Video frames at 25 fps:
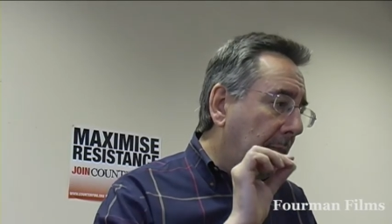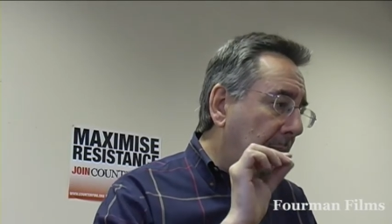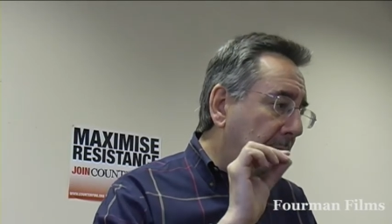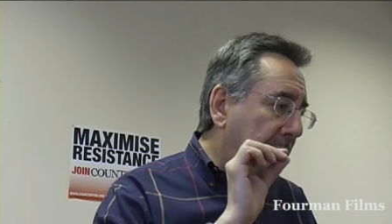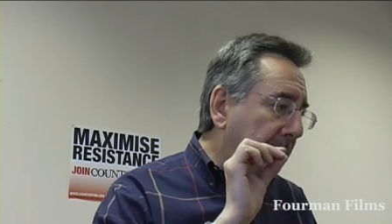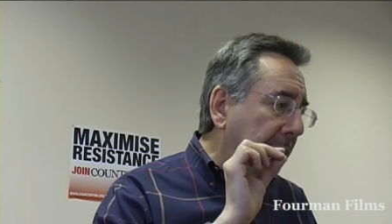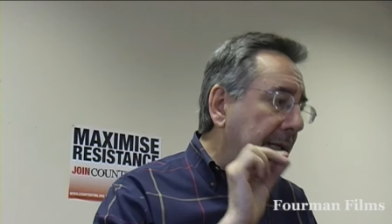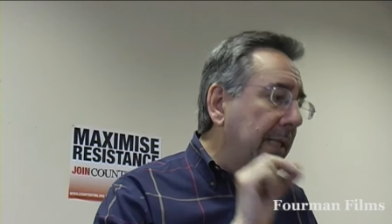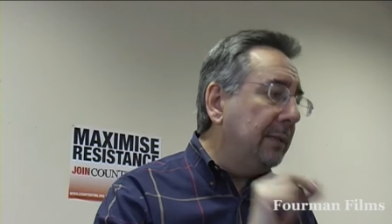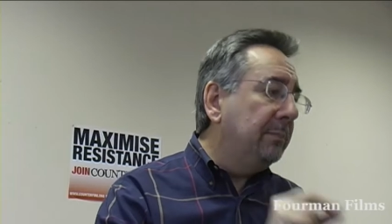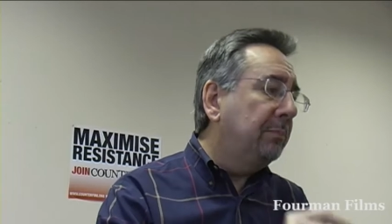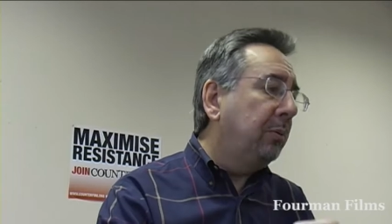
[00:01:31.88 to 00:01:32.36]

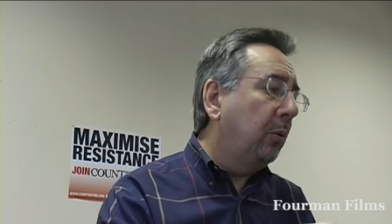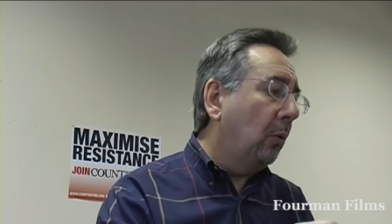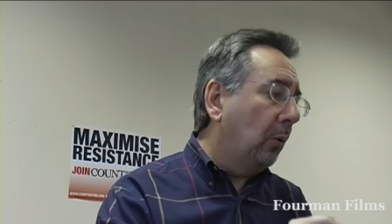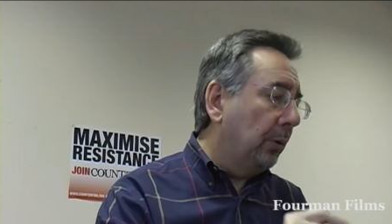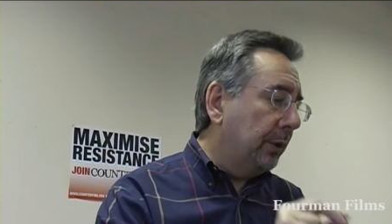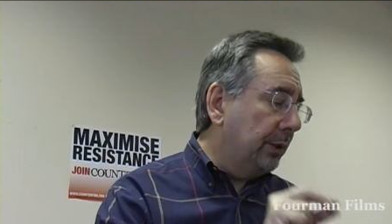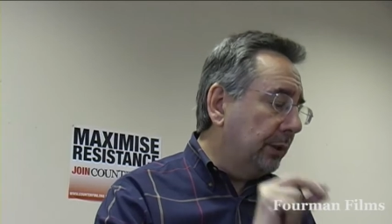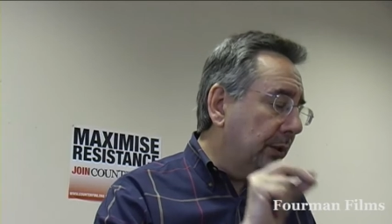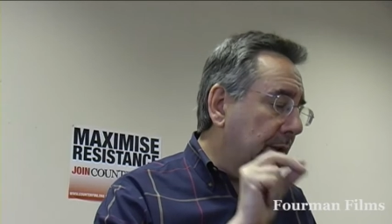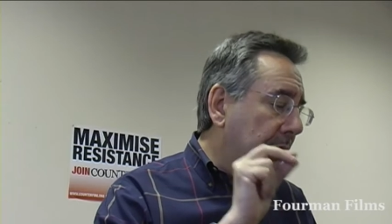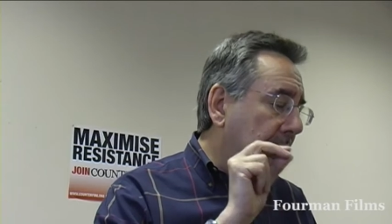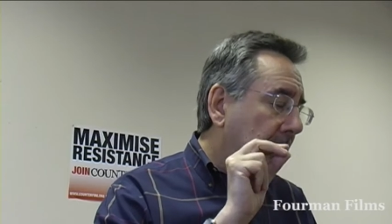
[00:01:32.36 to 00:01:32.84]

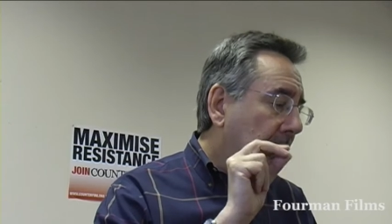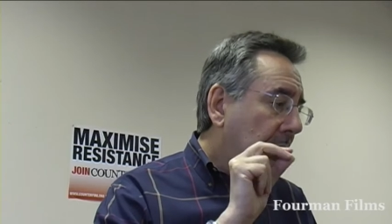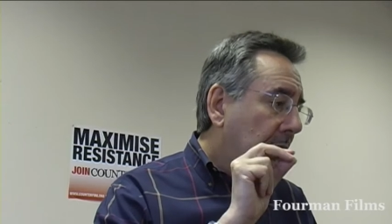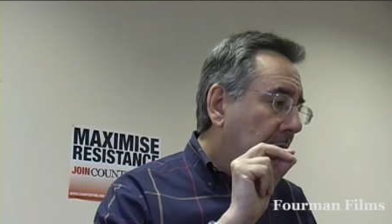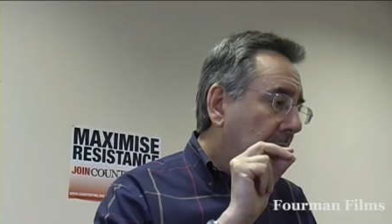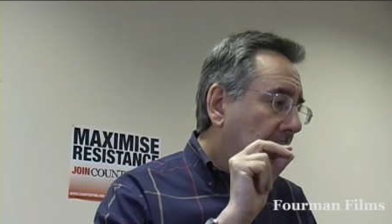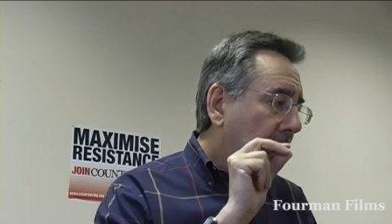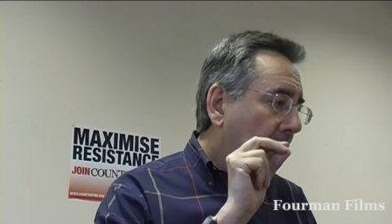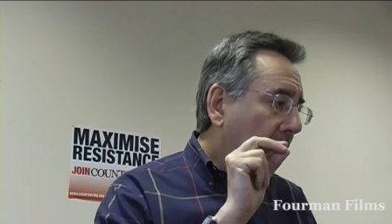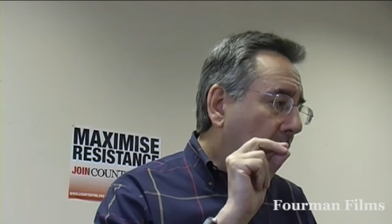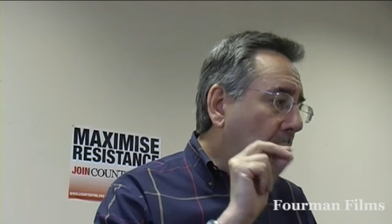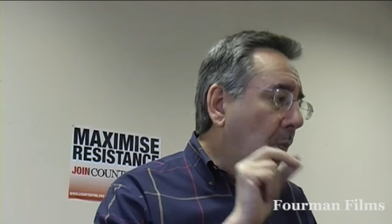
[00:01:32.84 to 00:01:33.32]
pinpoint
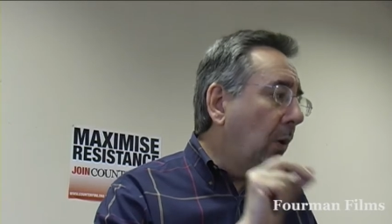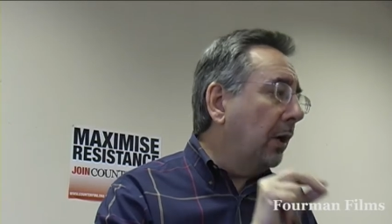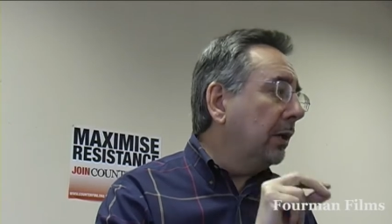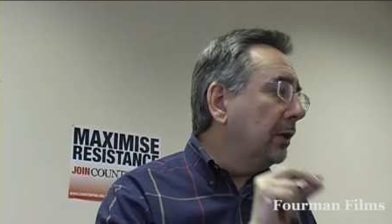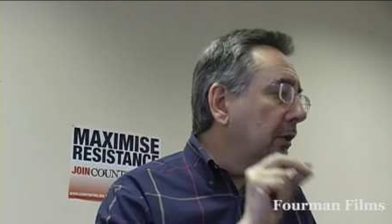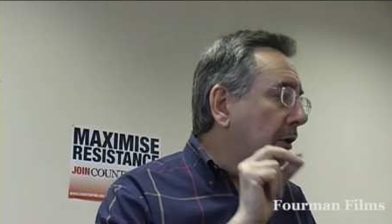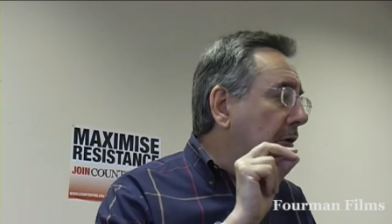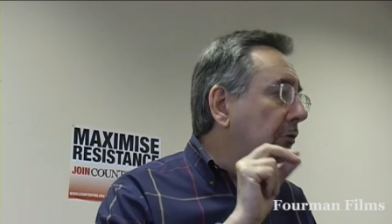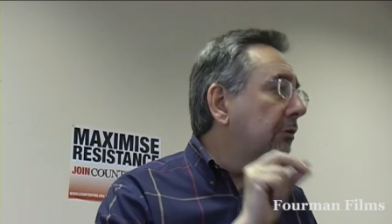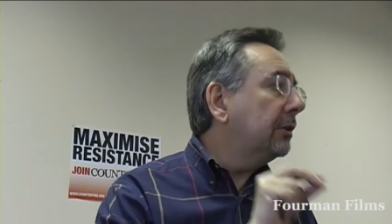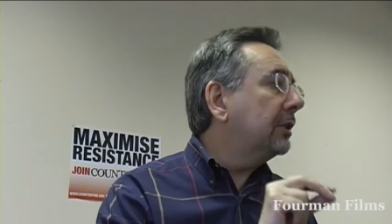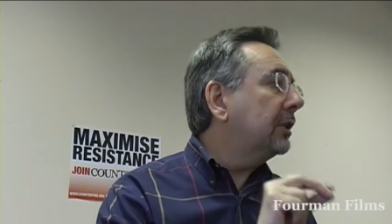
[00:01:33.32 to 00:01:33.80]

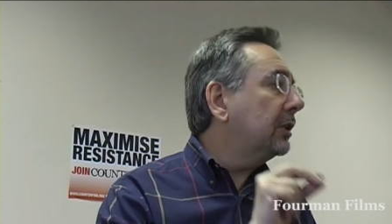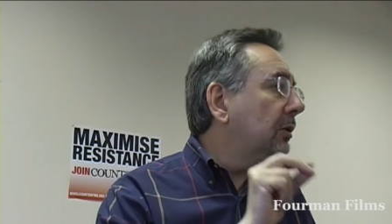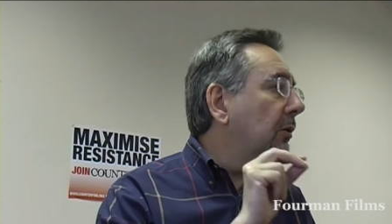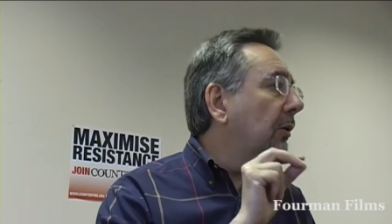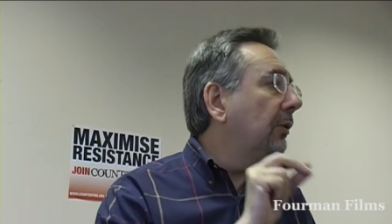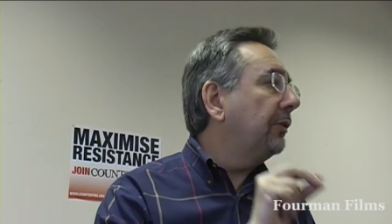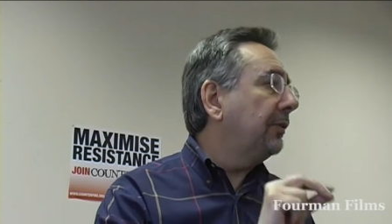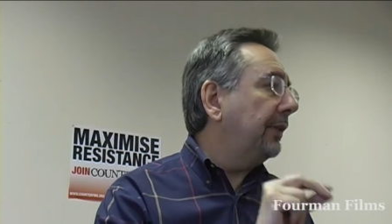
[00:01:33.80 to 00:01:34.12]
one critical